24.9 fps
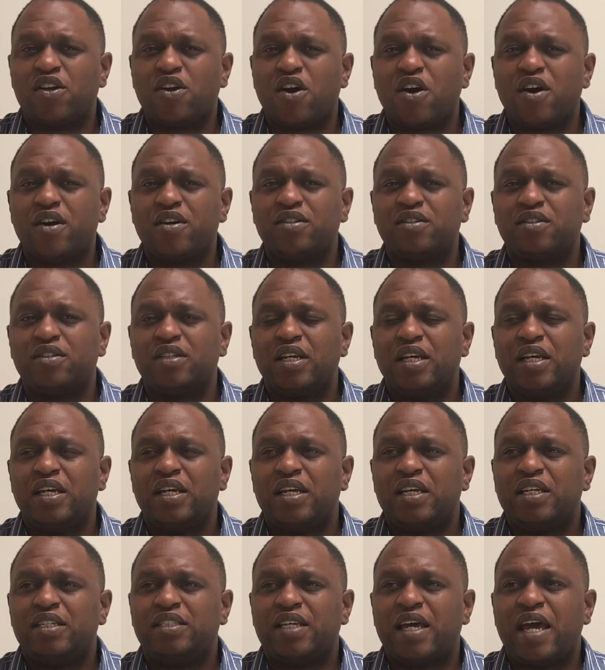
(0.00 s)
is
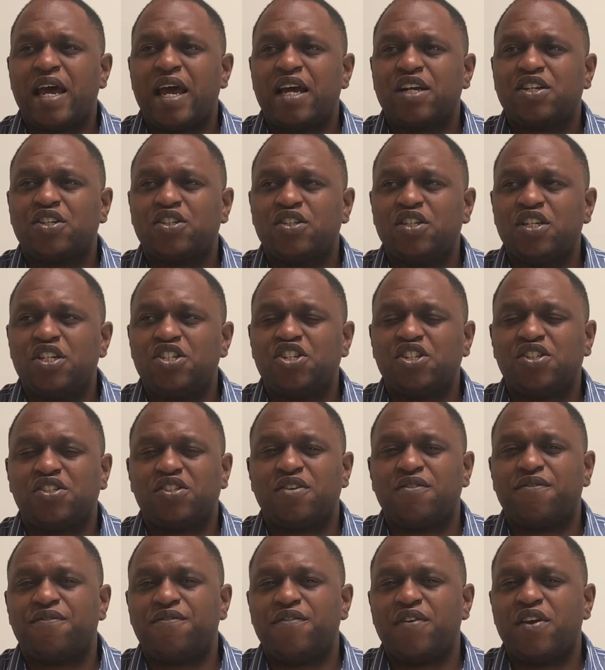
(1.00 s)
actually just a fear
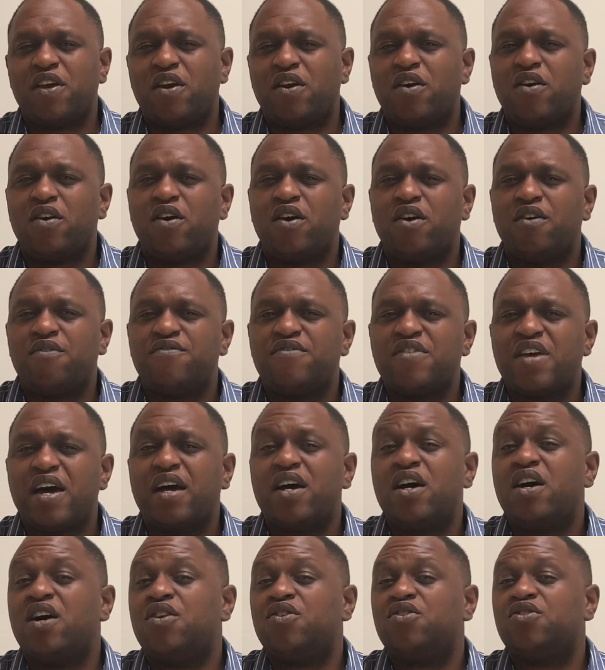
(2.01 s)
of not
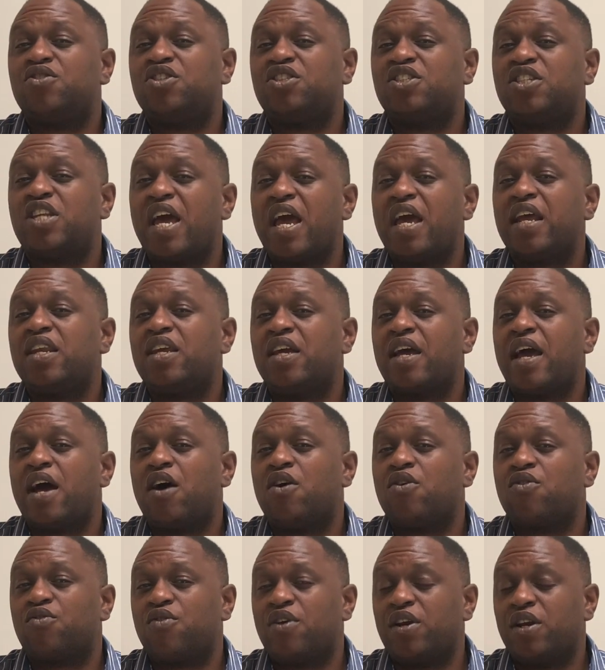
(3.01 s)
understanding how credit
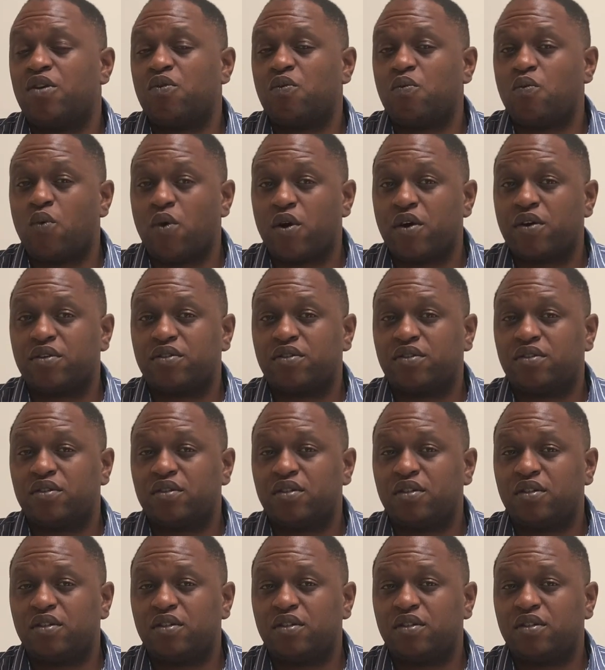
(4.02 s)
works, okay?